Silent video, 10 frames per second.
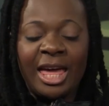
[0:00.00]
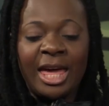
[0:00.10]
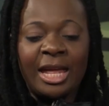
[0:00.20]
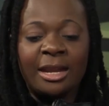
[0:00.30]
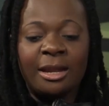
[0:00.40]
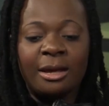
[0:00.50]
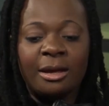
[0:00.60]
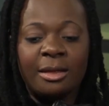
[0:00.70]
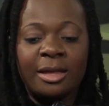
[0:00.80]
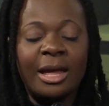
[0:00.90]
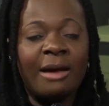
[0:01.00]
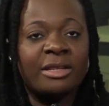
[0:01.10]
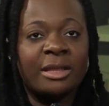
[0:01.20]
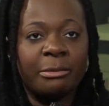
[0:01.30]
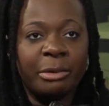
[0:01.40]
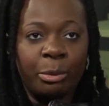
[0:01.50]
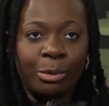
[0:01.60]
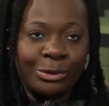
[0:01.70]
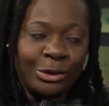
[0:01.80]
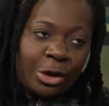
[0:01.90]
And uh, then after that, we go
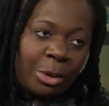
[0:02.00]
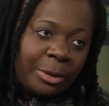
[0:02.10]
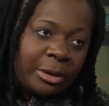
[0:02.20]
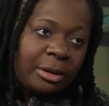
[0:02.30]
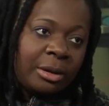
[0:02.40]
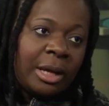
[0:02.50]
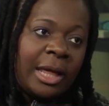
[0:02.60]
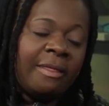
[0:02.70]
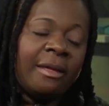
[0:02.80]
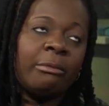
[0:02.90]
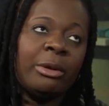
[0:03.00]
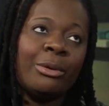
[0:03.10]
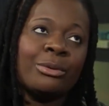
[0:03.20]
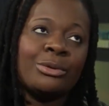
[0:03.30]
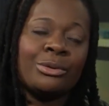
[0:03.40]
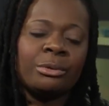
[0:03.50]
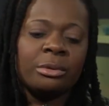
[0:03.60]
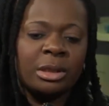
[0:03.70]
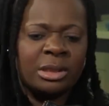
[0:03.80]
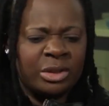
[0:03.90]
to Durban, and then we go to,
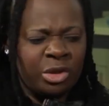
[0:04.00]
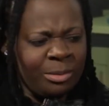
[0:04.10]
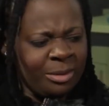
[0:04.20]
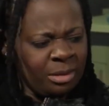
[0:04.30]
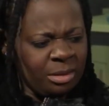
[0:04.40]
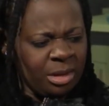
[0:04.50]
is it Durban?